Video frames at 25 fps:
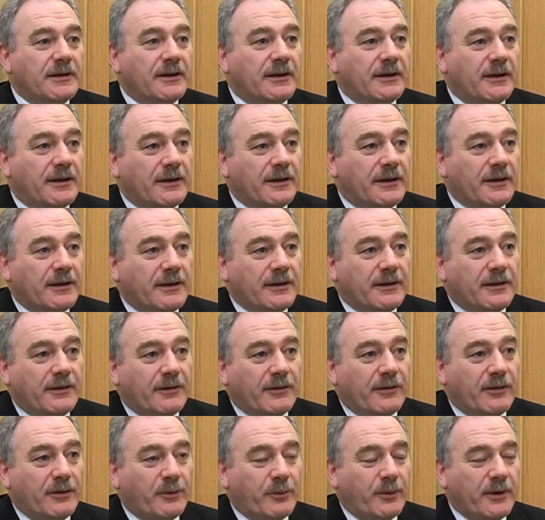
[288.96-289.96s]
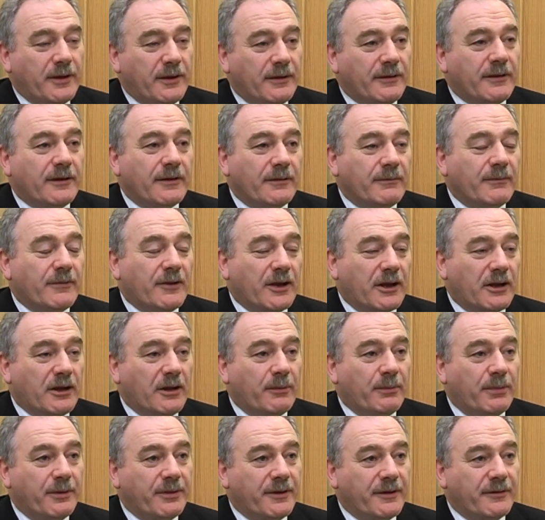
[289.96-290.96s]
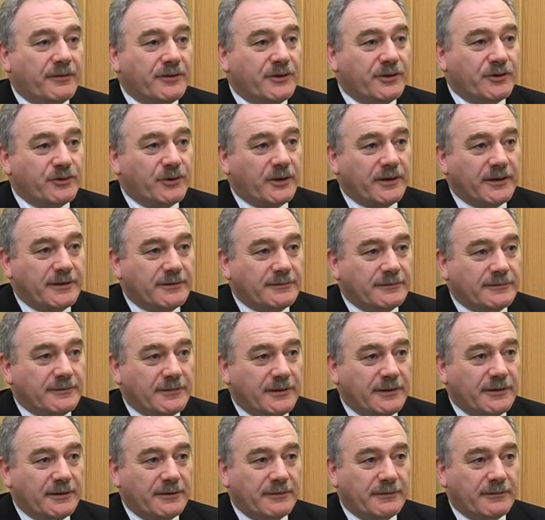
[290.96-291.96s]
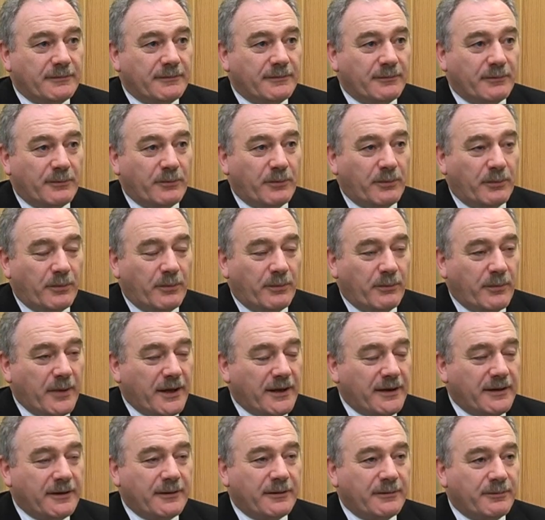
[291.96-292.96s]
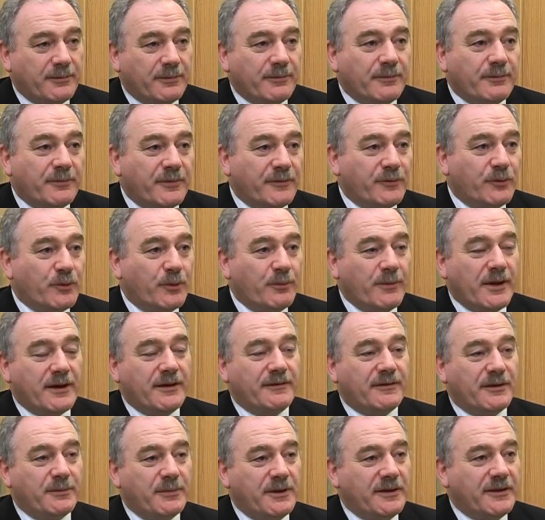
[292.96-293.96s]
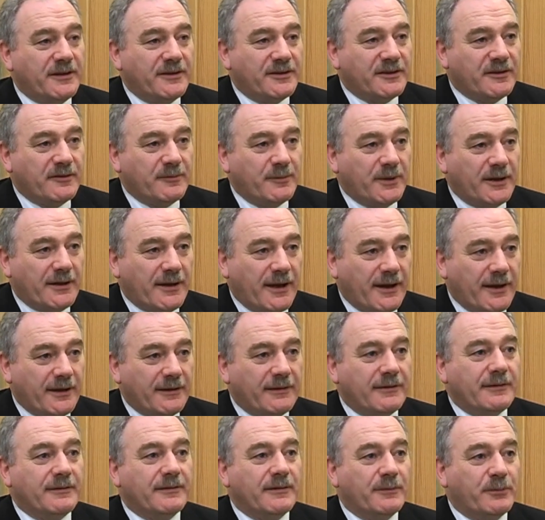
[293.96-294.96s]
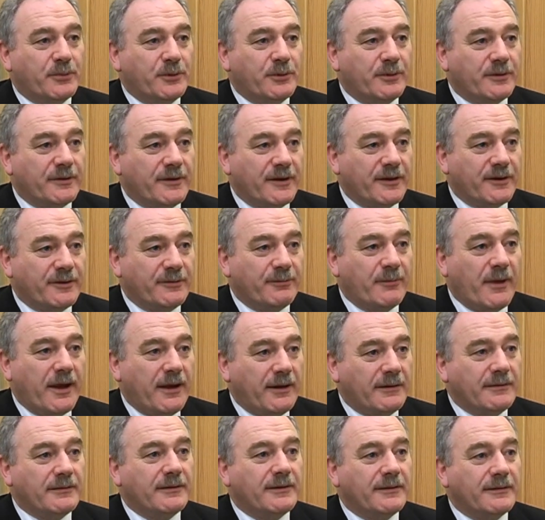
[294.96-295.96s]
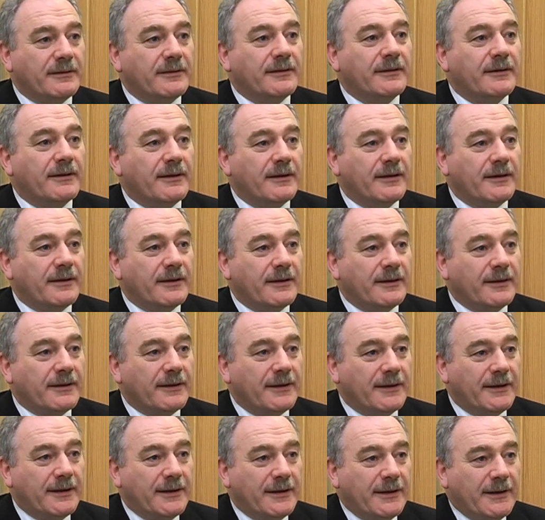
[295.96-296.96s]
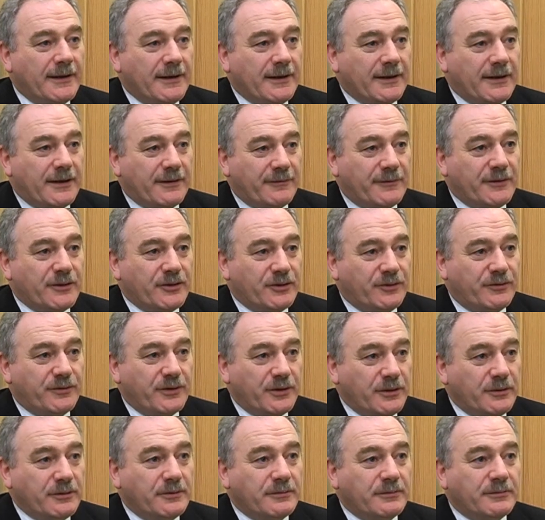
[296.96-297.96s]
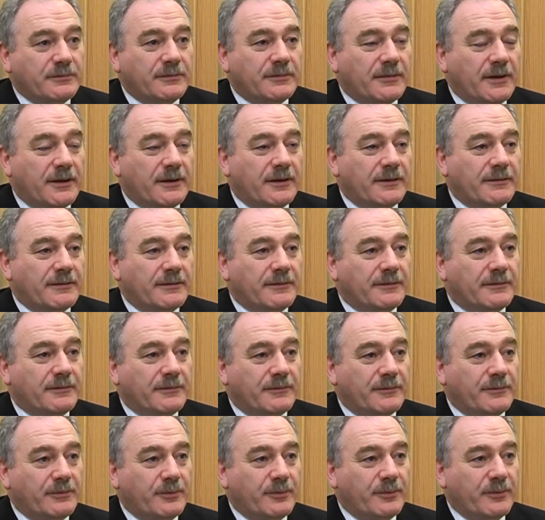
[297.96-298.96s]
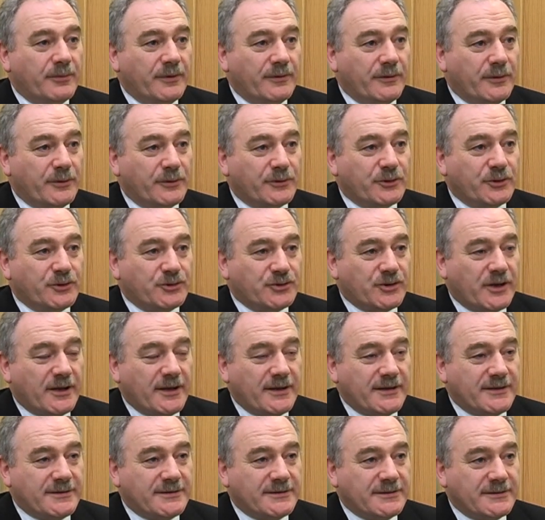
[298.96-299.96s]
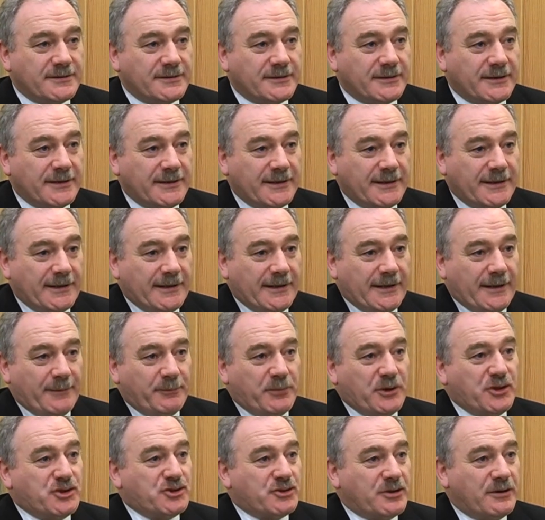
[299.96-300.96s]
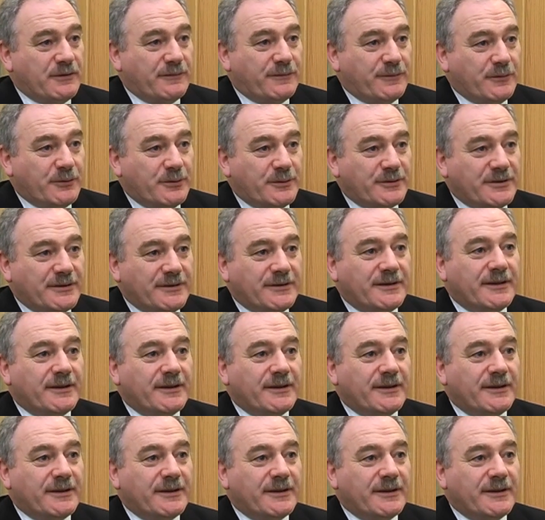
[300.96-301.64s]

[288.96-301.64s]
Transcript: the way that the club thinks is right. And in many of the meetings that have been had, the board has met and given its view, and we've also tried to be straightforward and